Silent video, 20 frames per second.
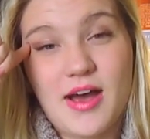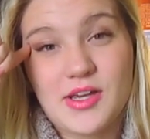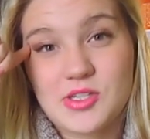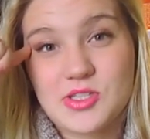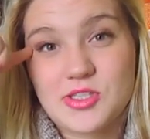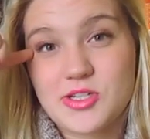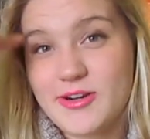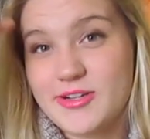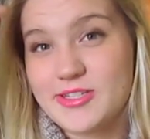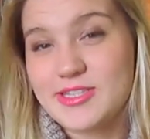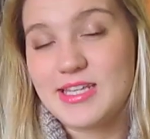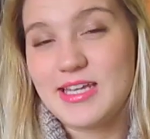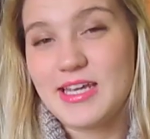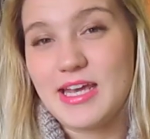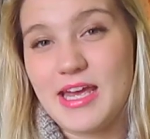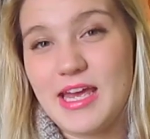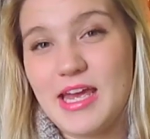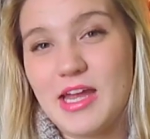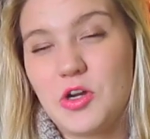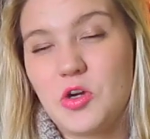stars
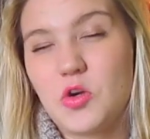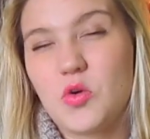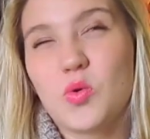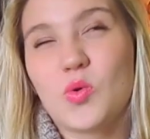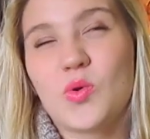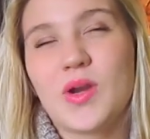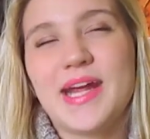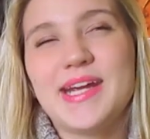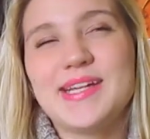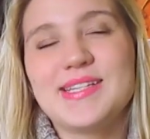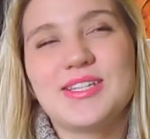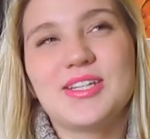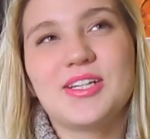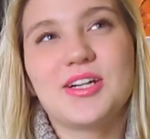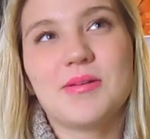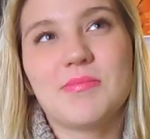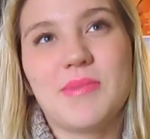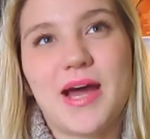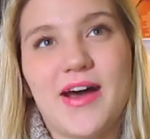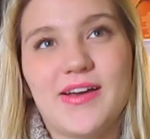the crazy
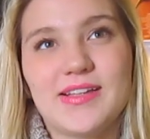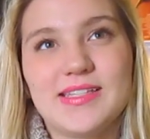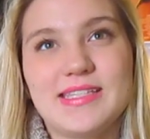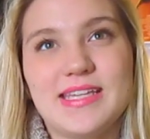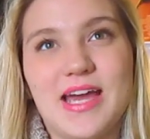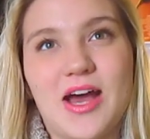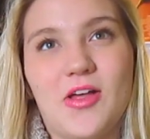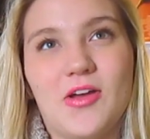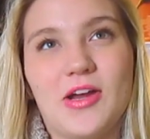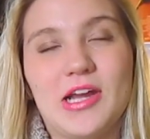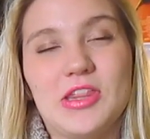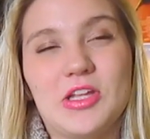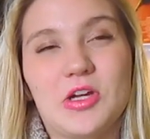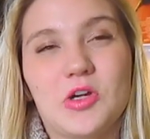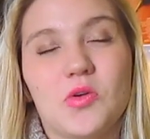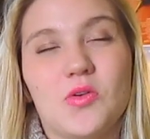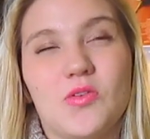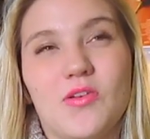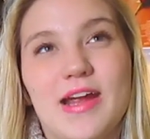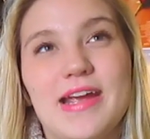good Miles Teller and the
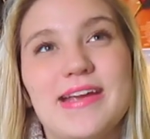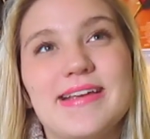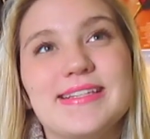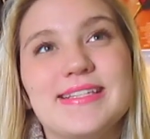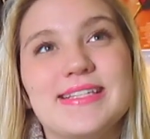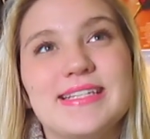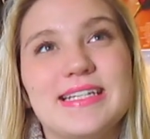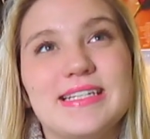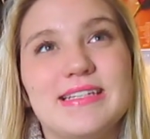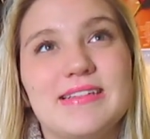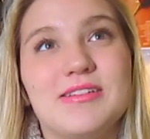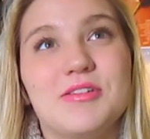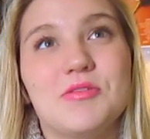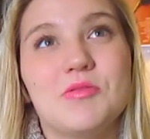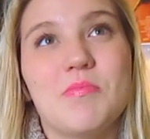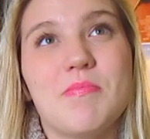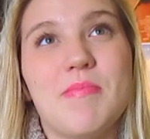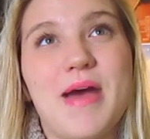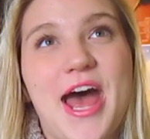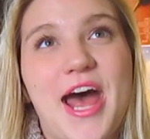crazy,
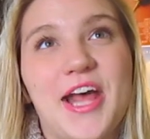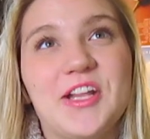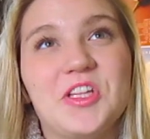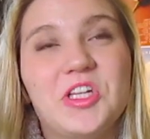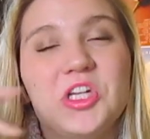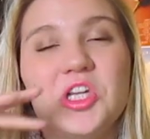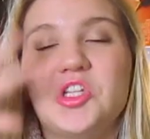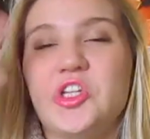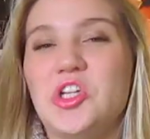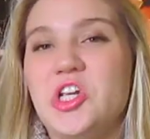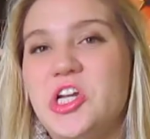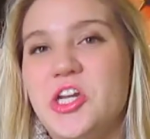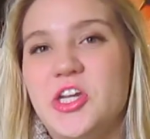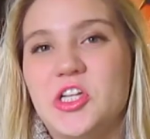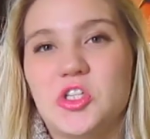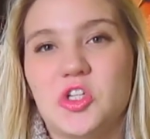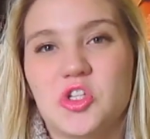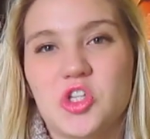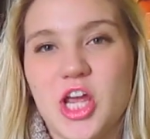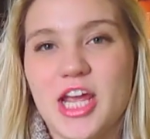madly
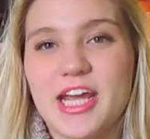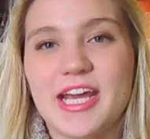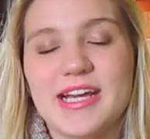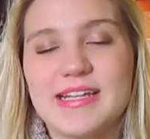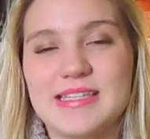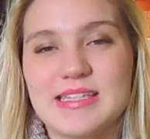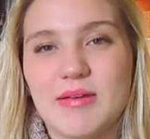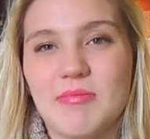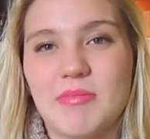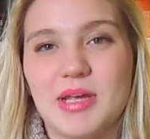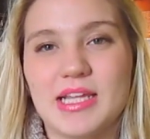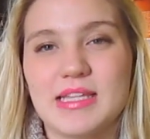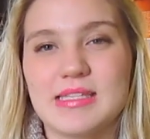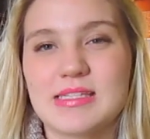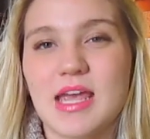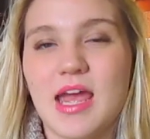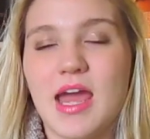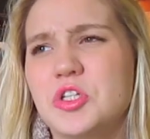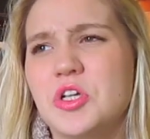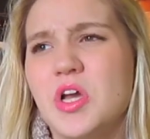genius J.K.
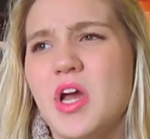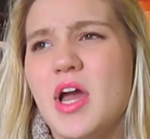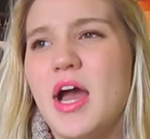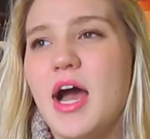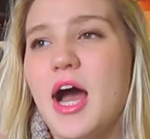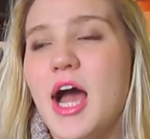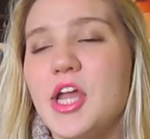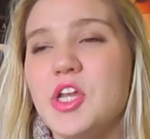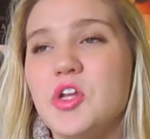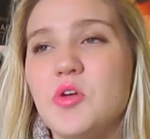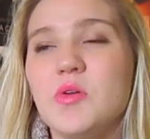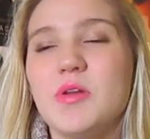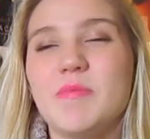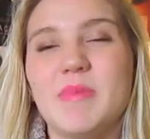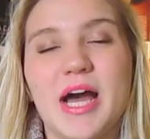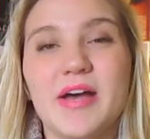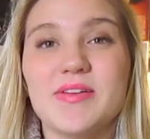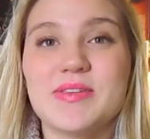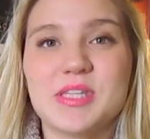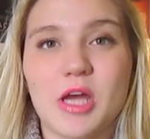Simmons. I knew
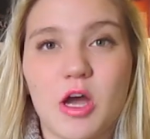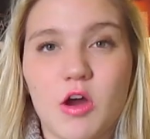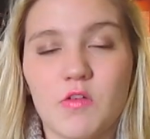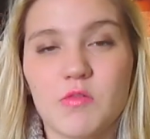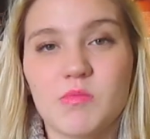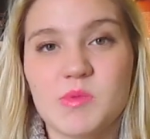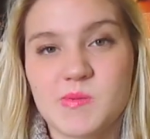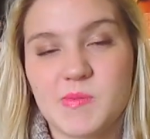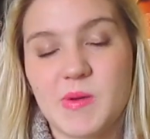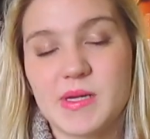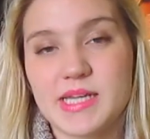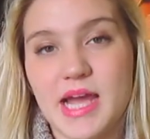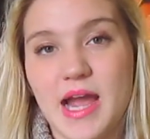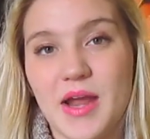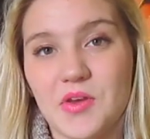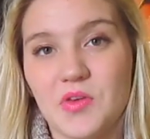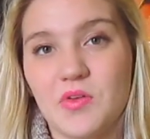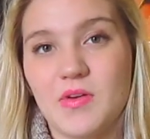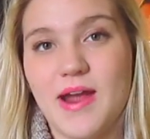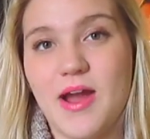Miles Teller from The
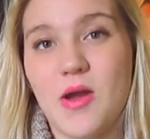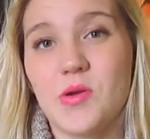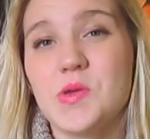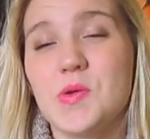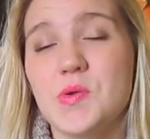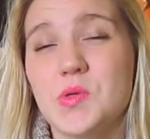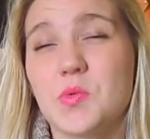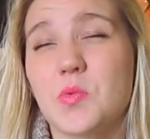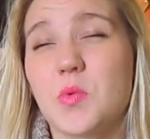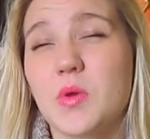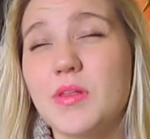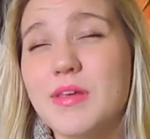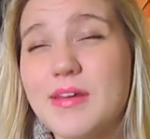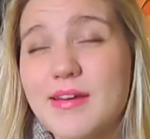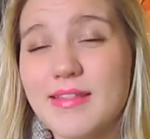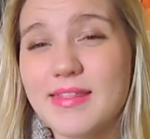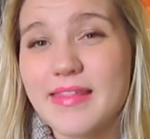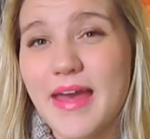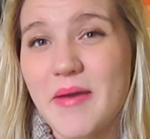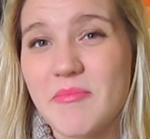Spectacular Now. He was really
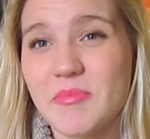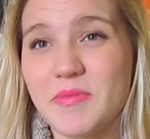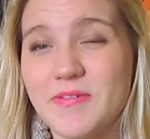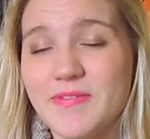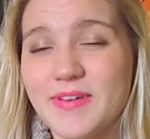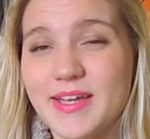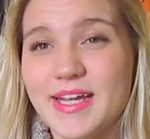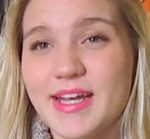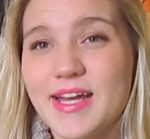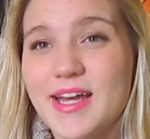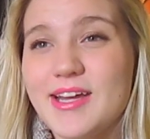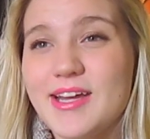good in that movie.